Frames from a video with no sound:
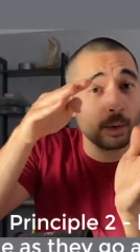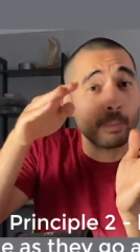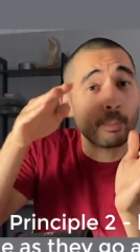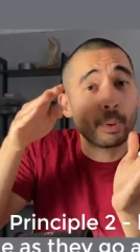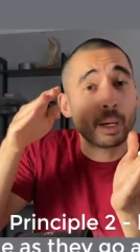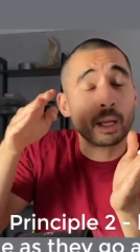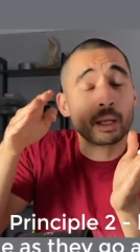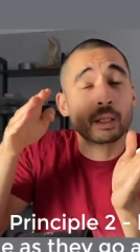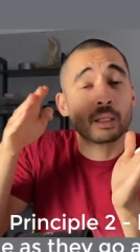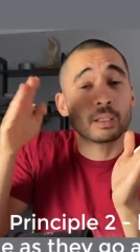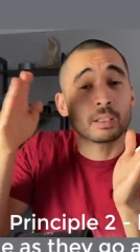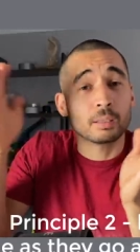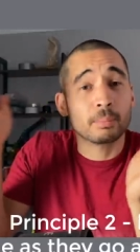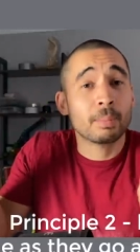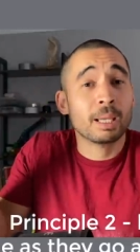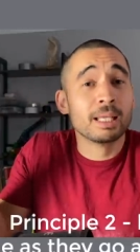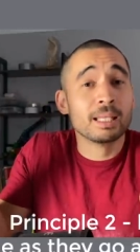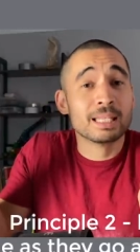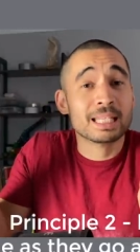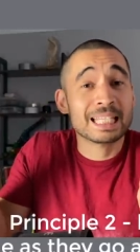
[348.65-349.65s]
But the
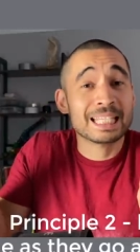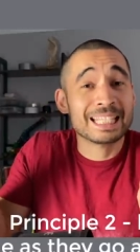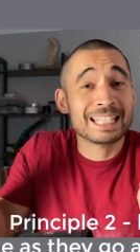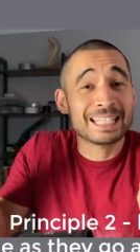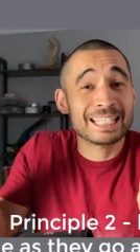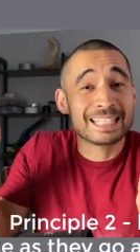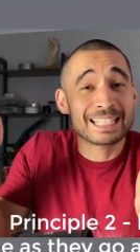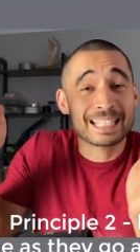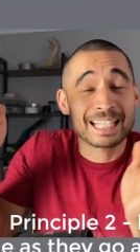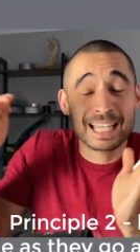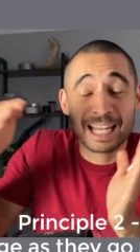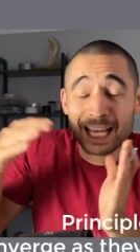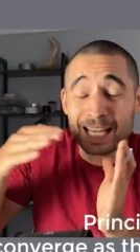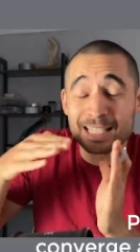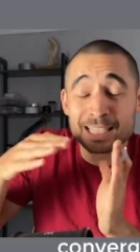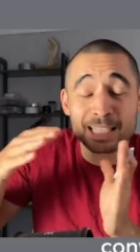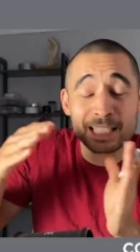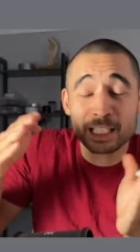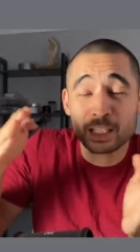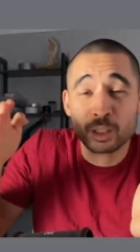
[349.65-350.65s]
main thing is that
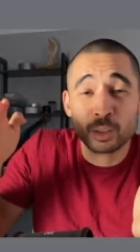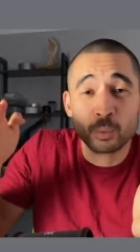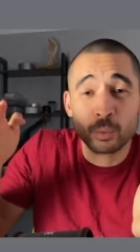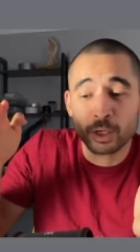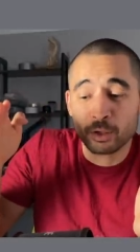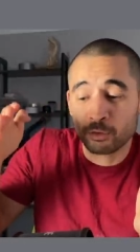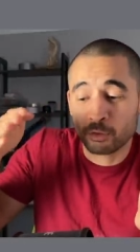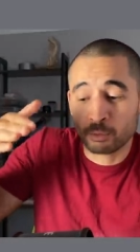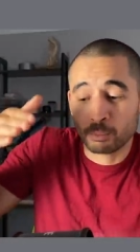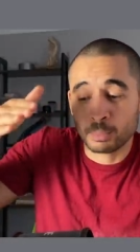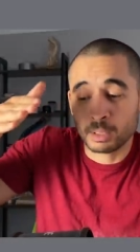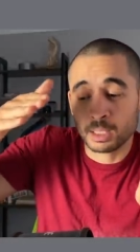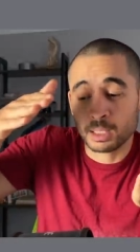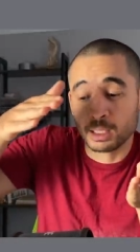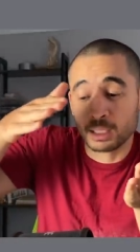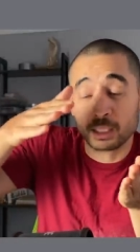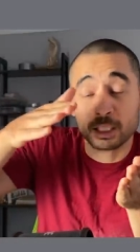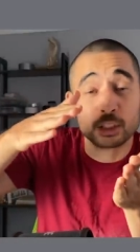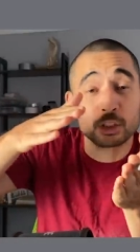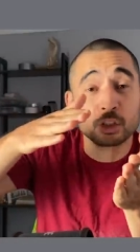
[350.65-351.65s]
as they go away from
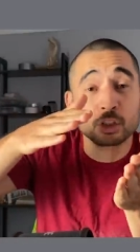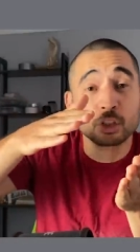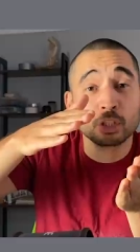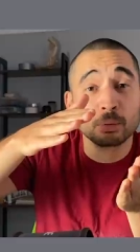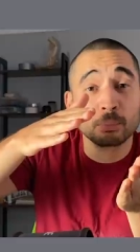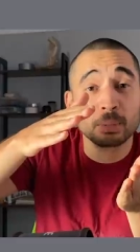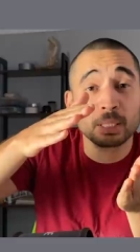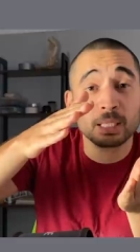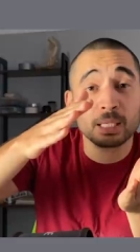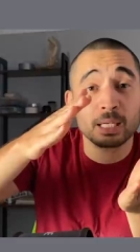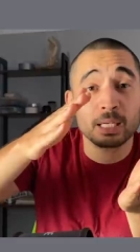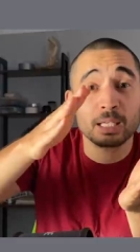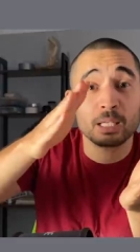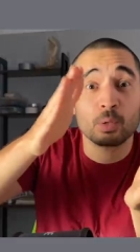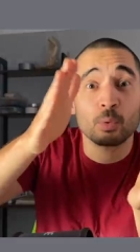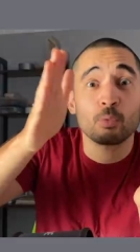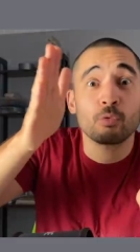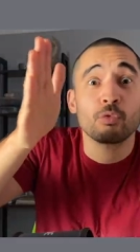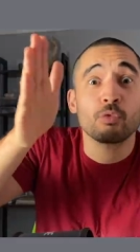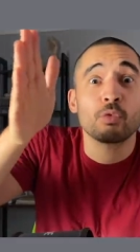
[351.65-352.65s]
me, they shouldn't be
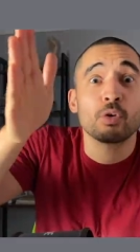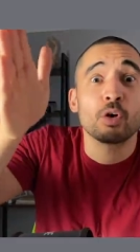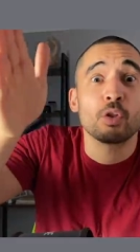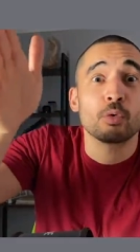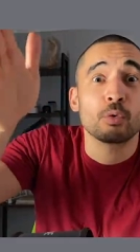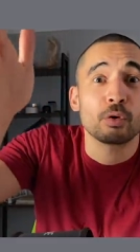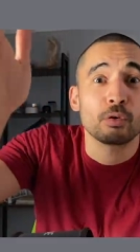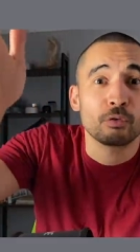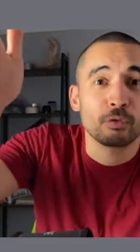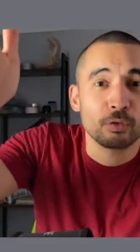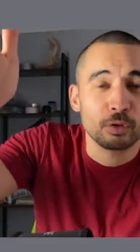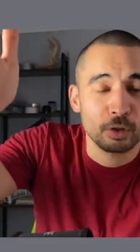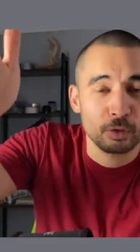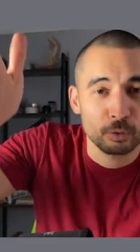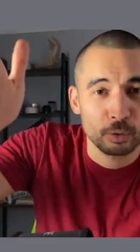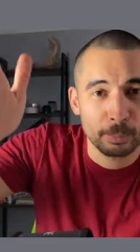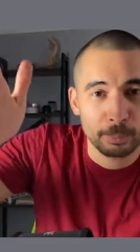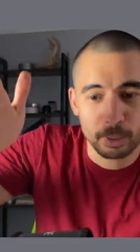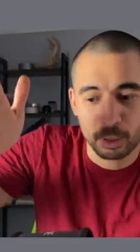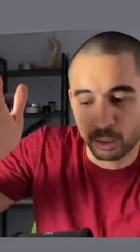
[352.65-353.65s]
getting further and
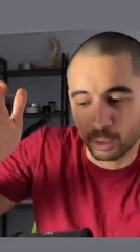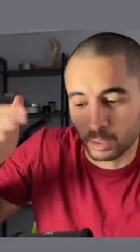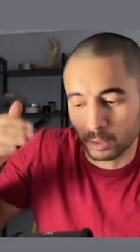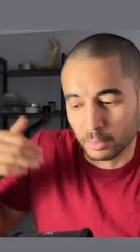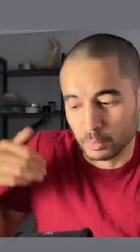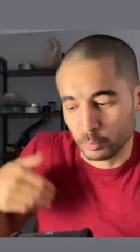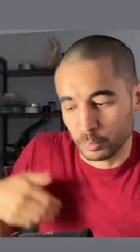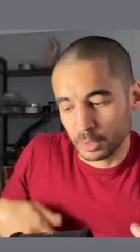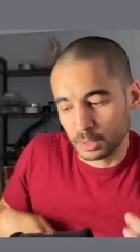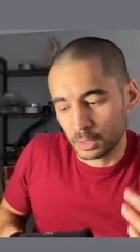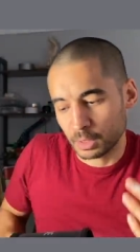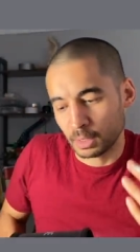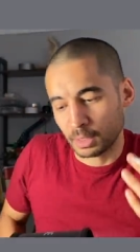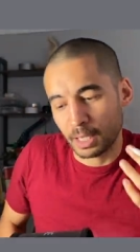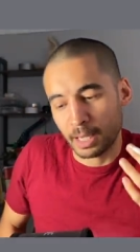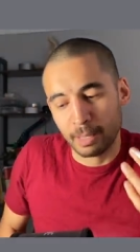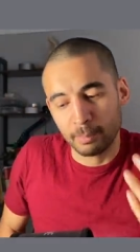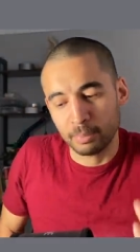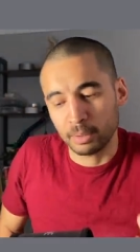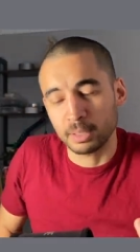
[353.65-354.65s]
further apart, which can
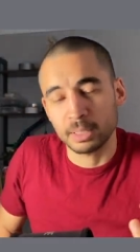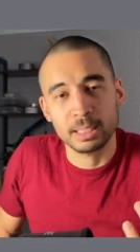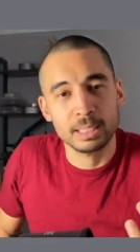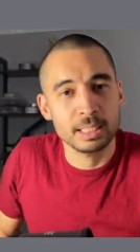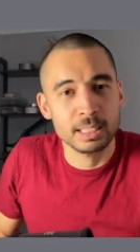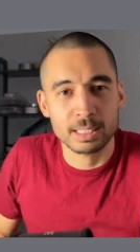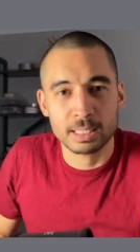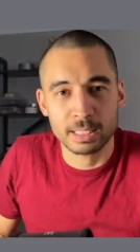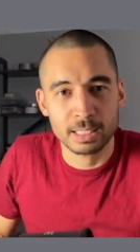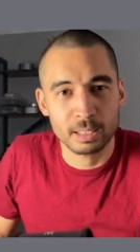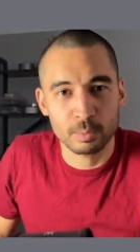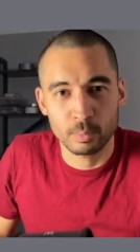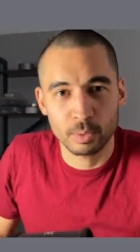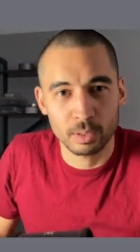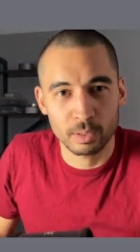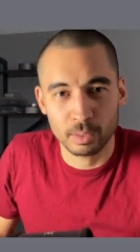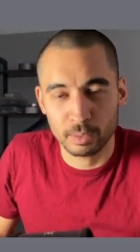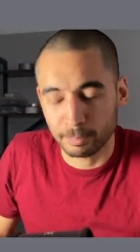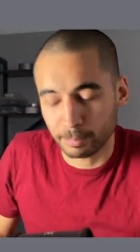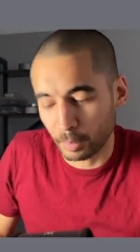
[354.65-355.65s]
happen easily
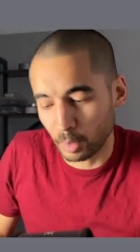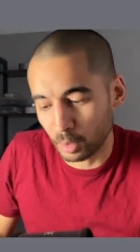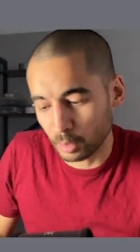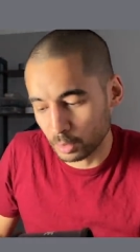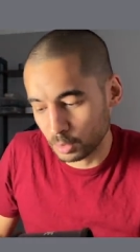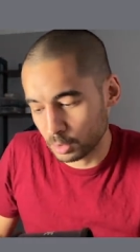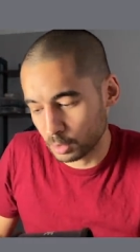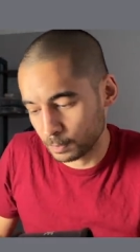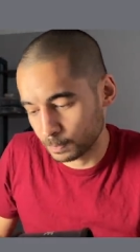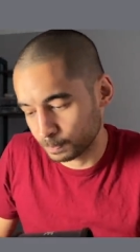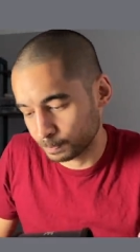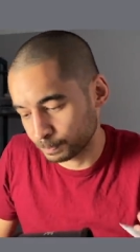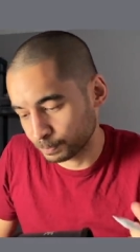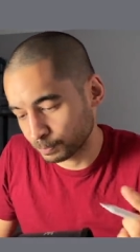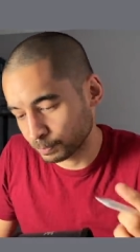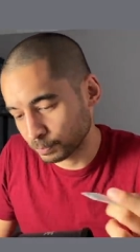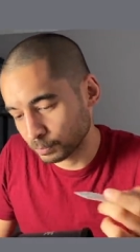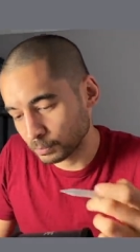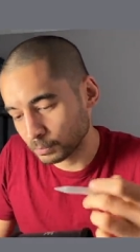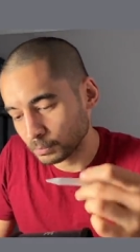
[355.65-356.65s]
with a box
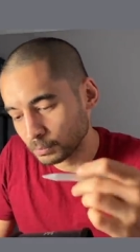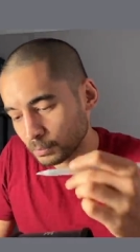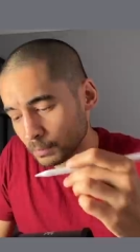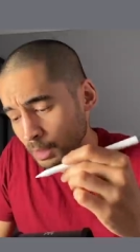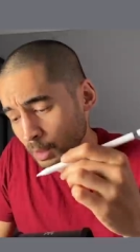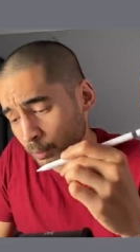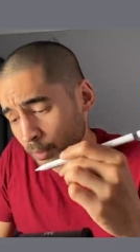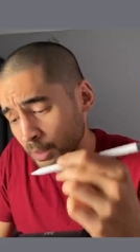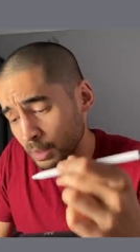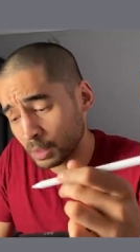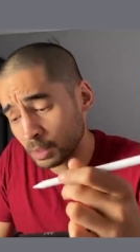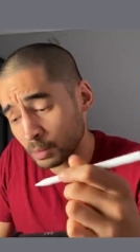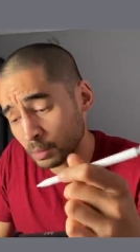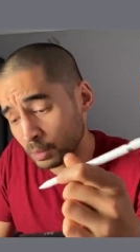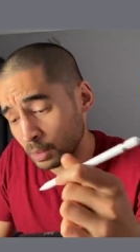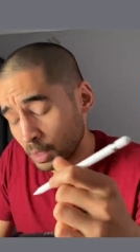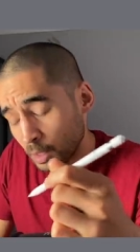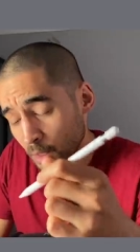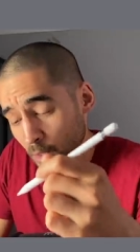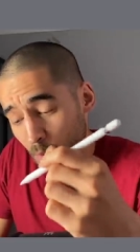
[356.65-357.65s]
when you
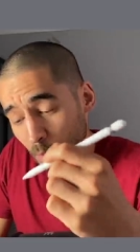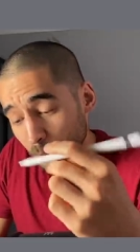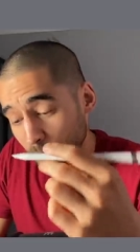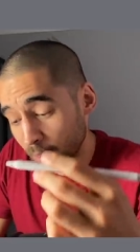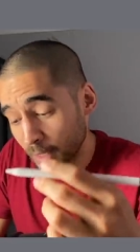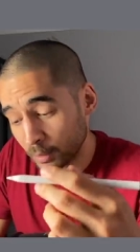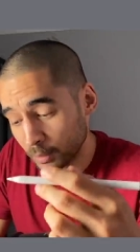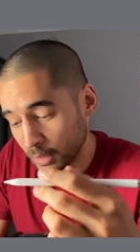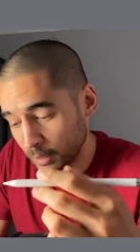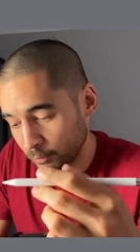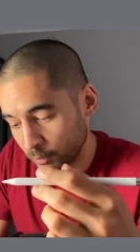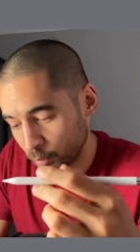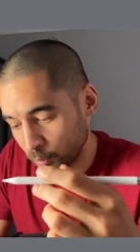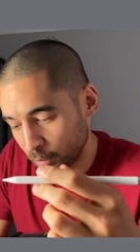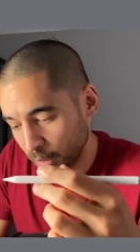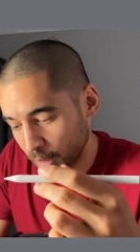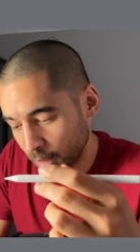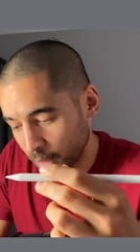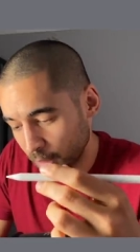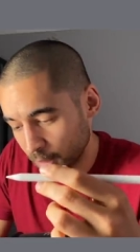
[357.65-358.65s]
don't, without even
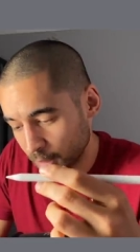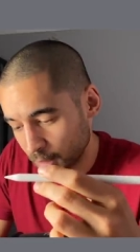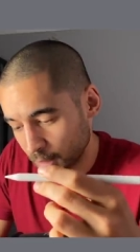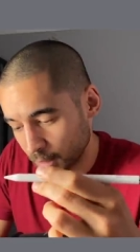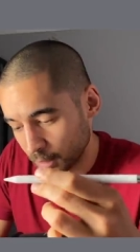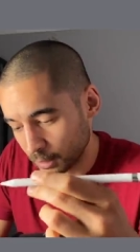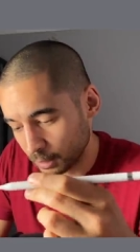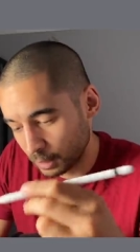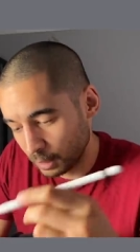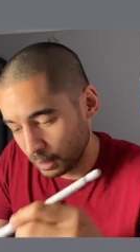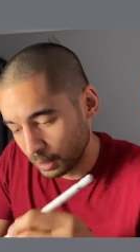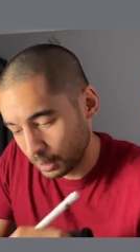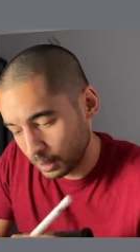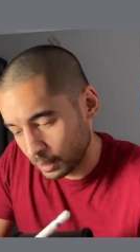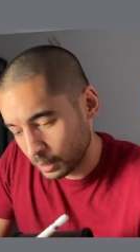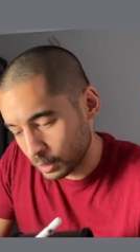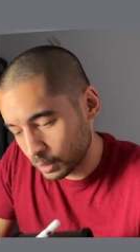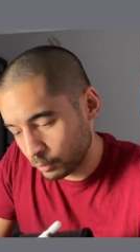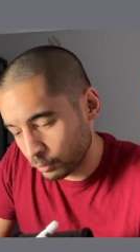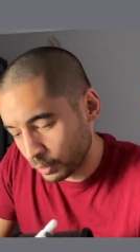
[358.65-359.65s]
realizing it.
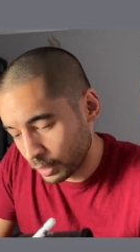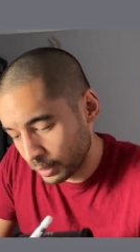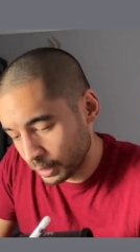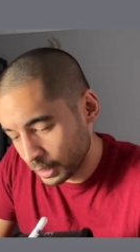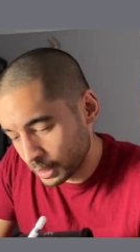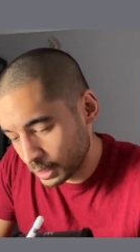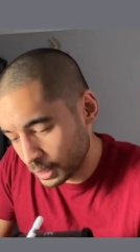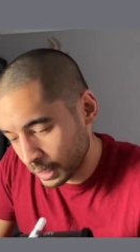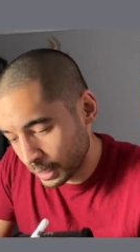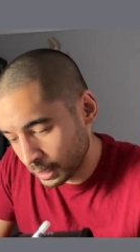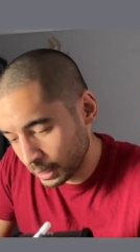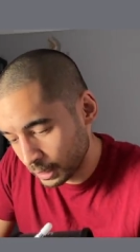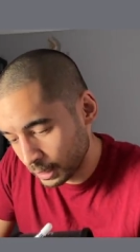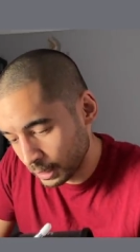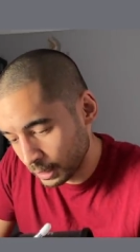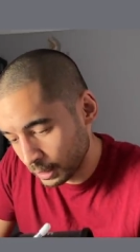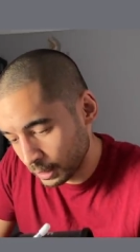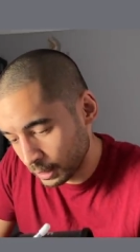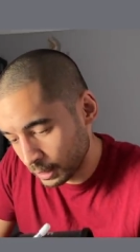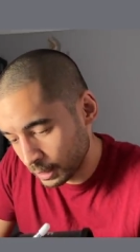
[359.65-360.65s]
So very
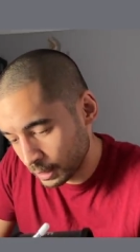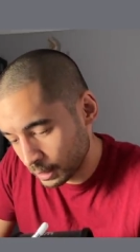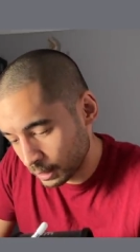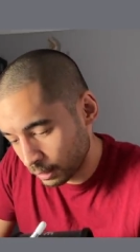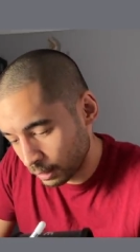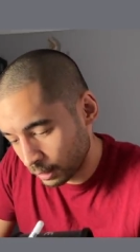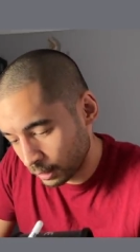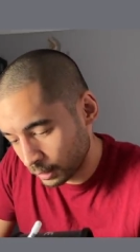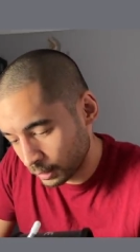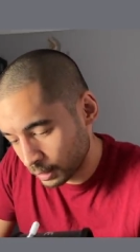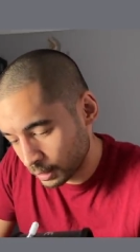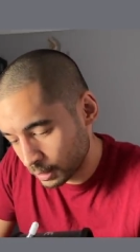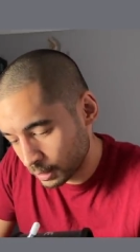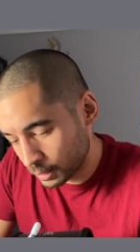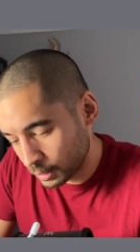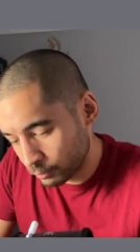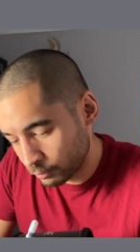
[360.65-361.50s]
gently, these lines are